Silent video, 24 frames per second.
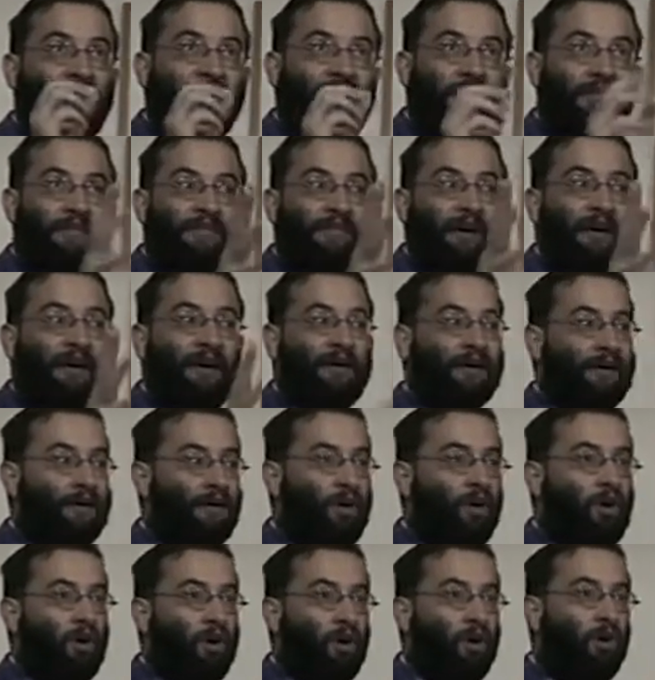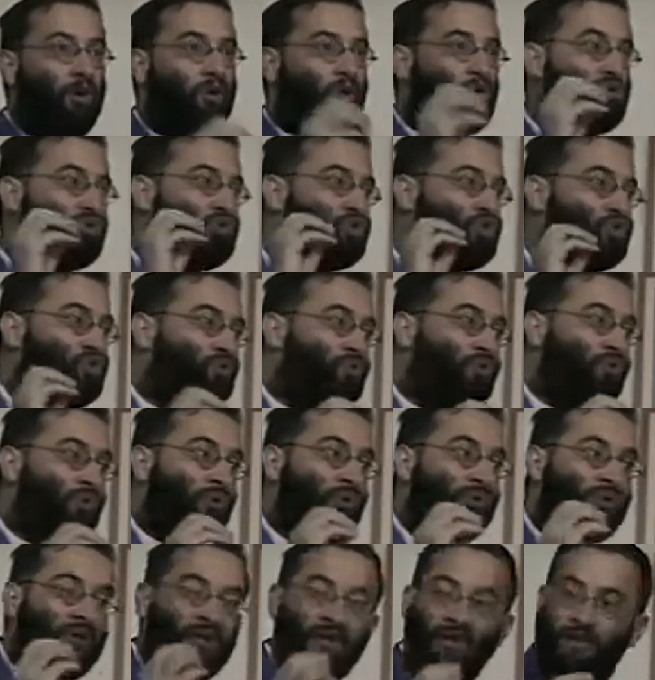they die, or
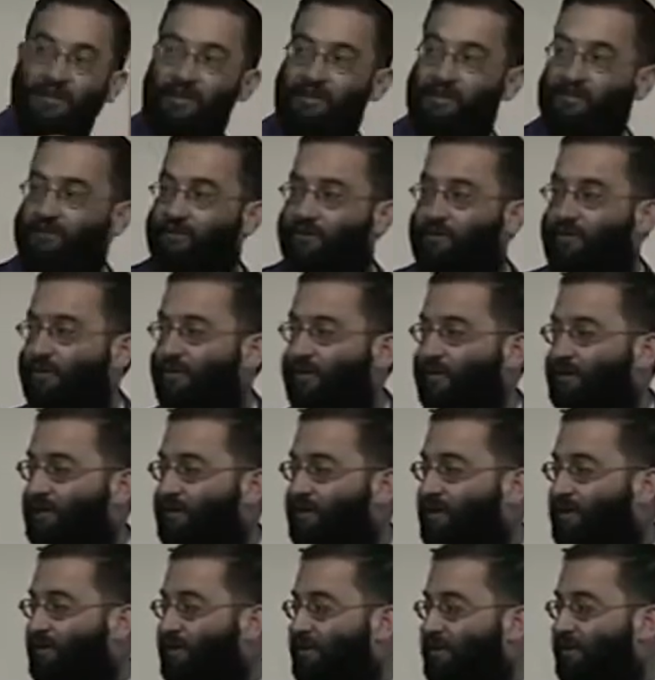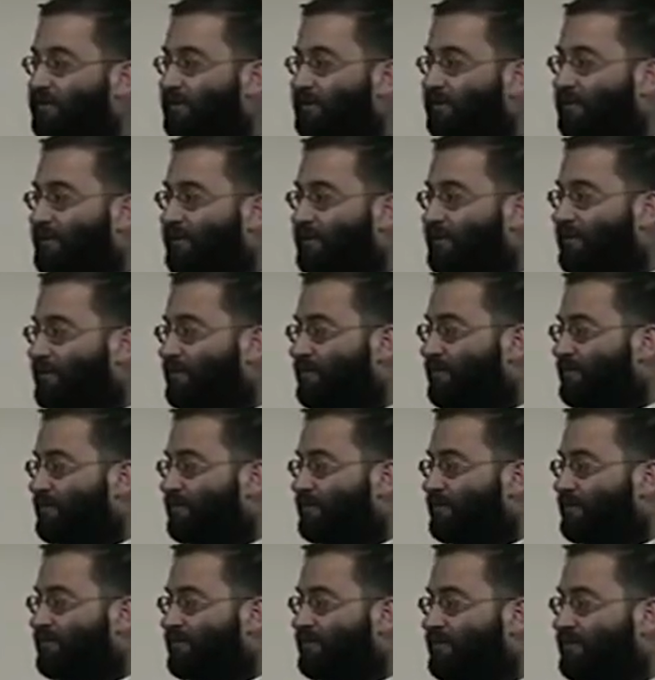sooner than later, they
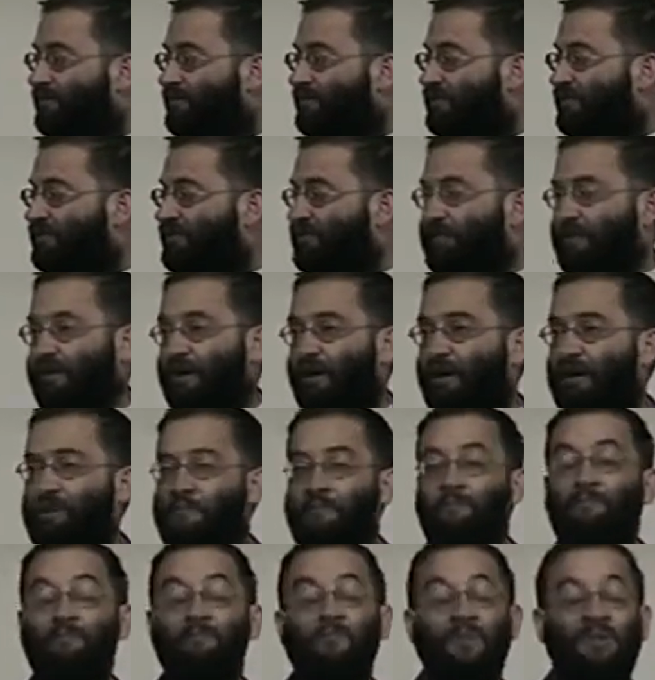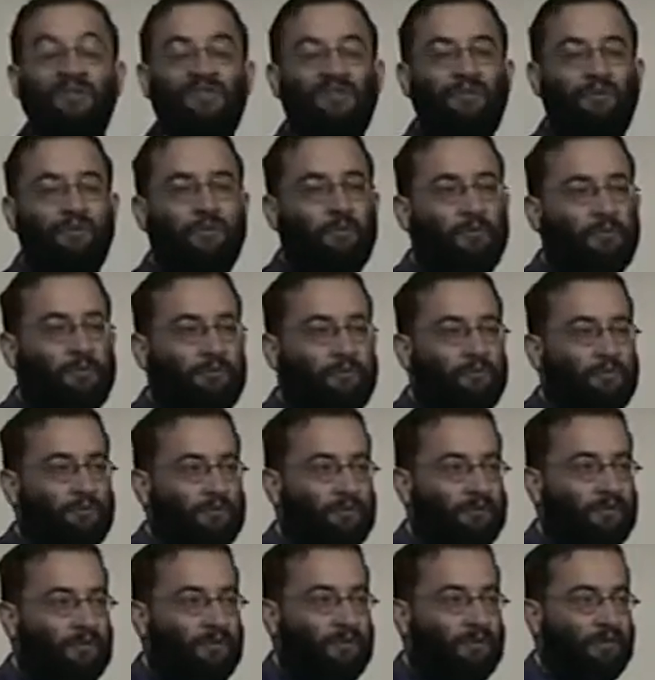are miserable.
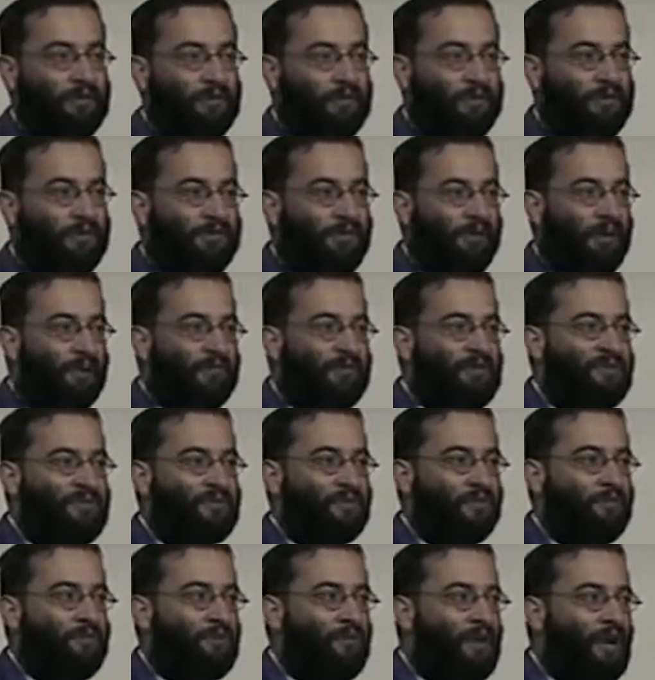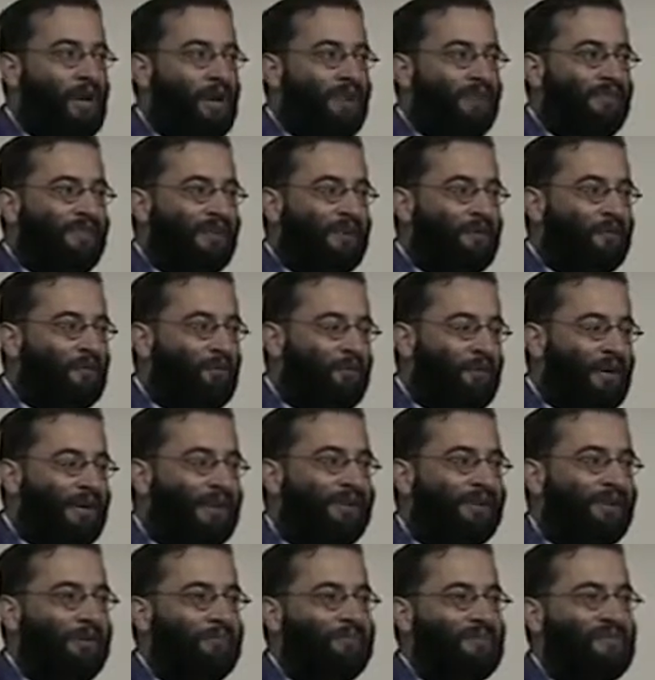They are miserable. They
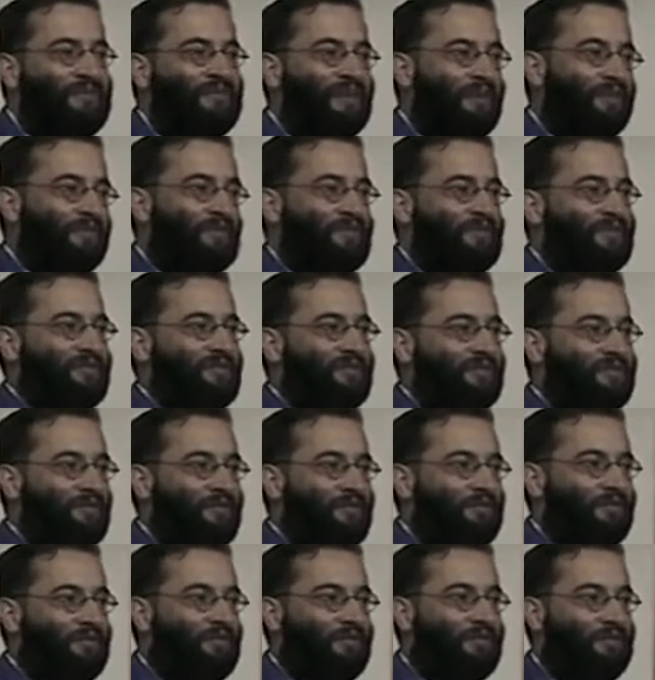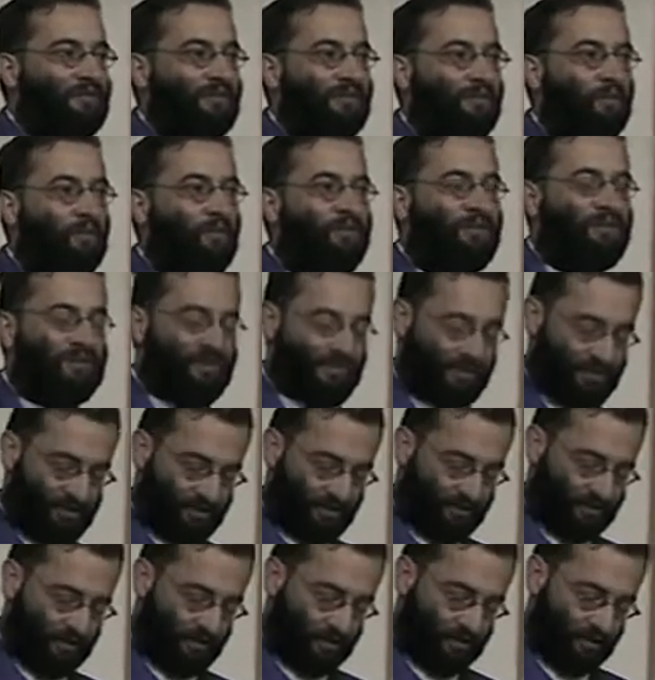wreck themselves with this
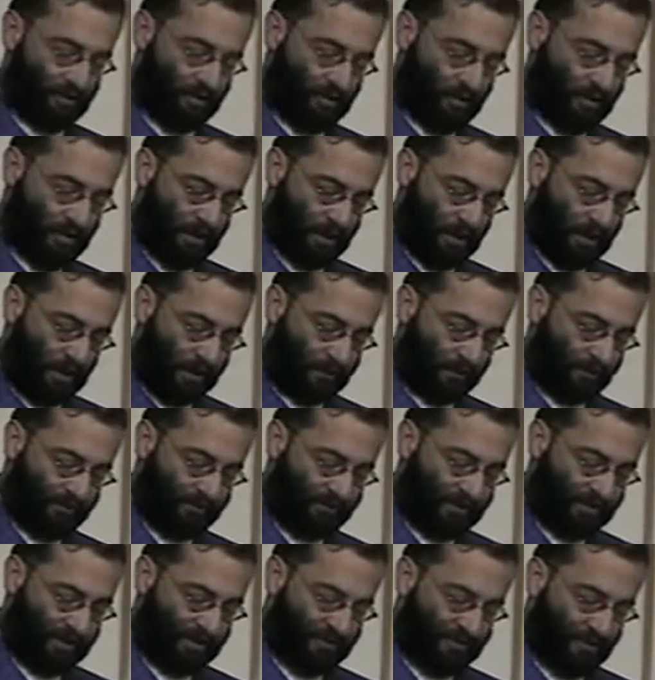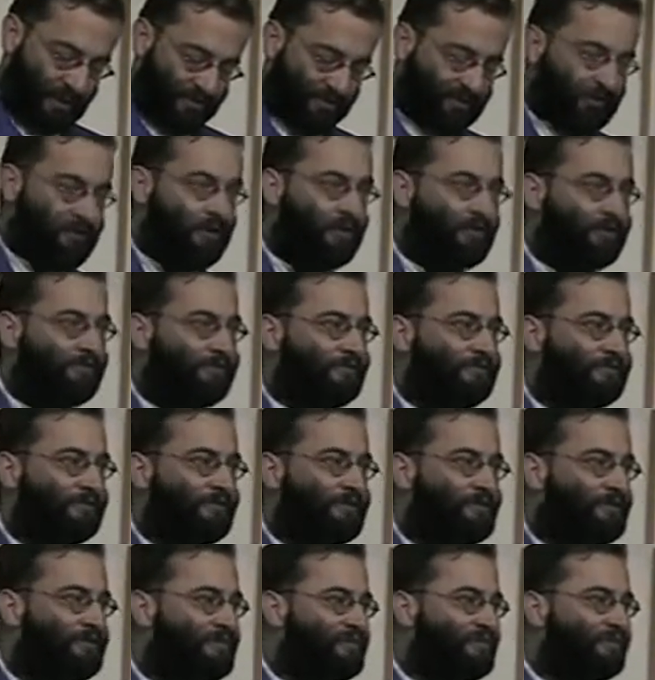modern love,
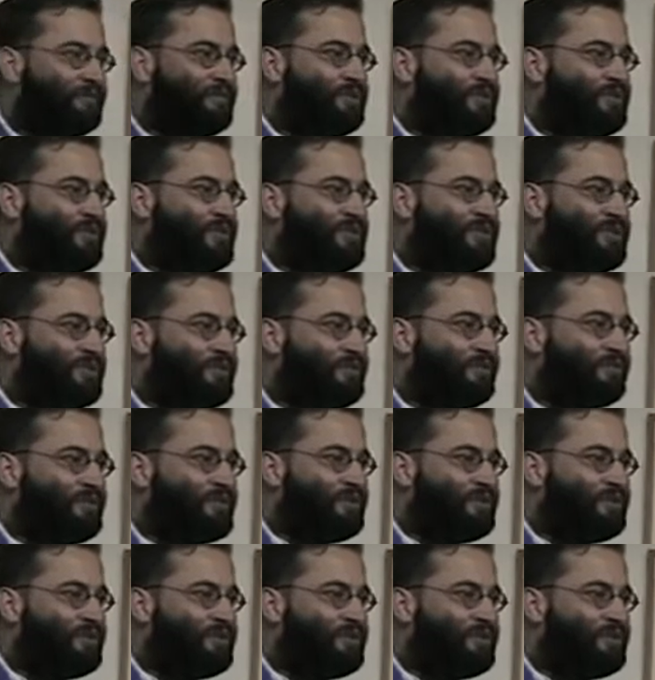which is